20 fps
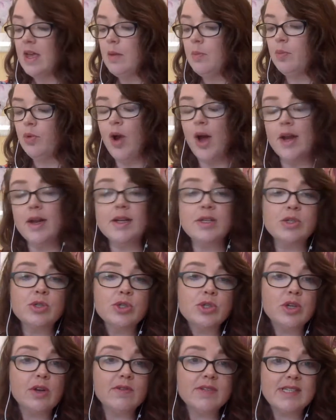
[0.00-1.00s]
Products or
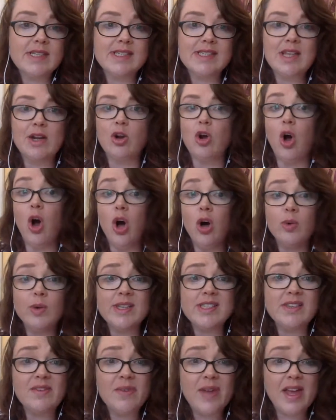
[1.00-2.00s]
services that are
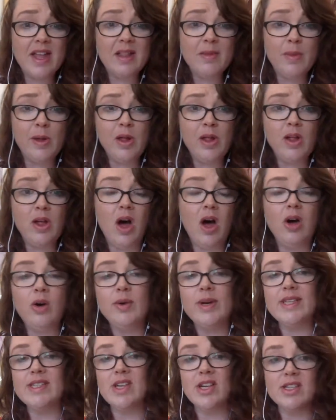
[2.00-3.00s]
always available,
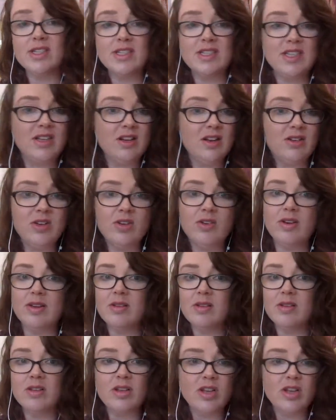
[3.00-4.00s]
always on, you
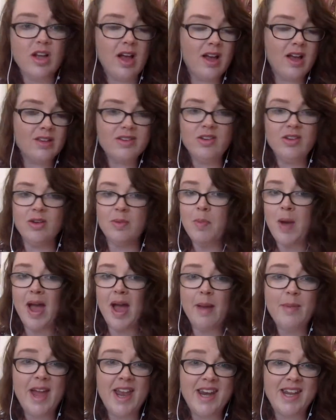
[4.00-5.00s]
can buy
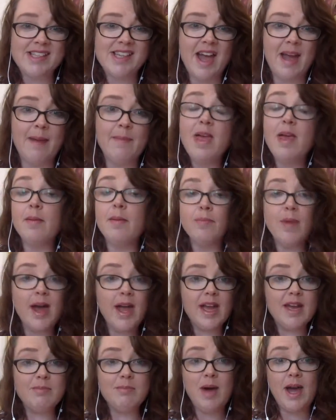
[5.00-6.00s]
them anytime.
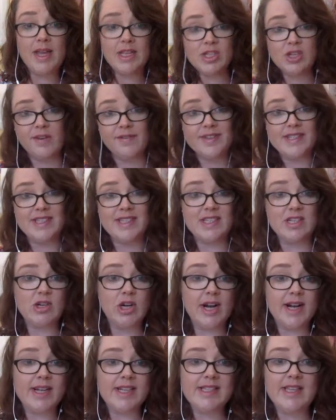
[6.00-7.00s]
My service is a
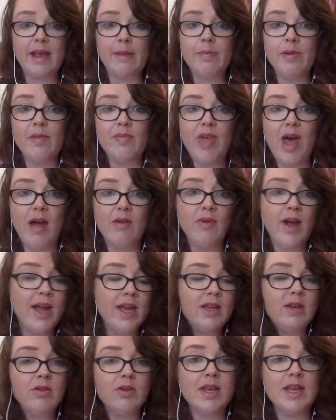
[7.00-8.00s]
great example of that,
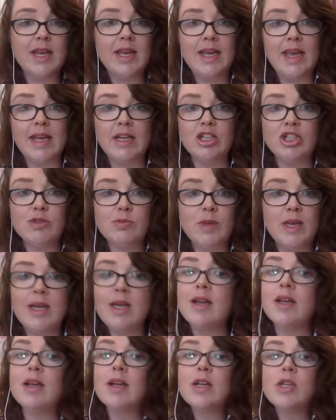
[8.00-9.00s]
right? You can engage
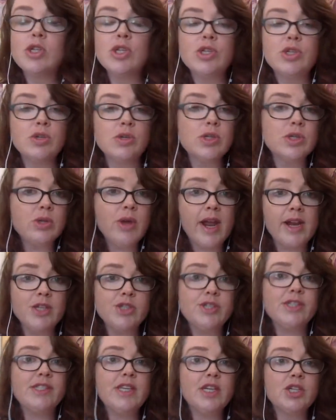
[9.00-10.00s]
me to do a
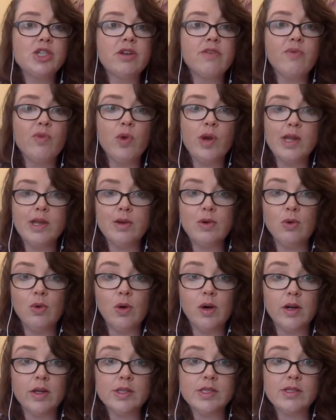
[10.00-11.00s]
strategy session for you
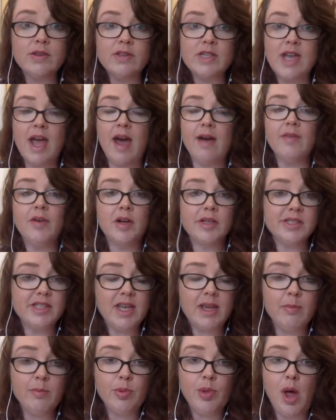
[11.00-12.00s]
or to have our
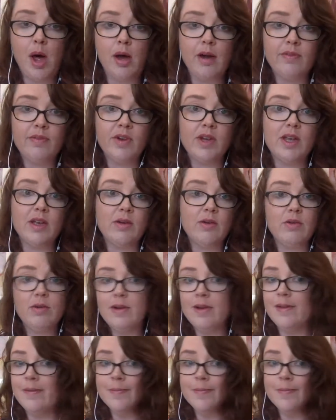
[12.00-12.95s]
team blog for you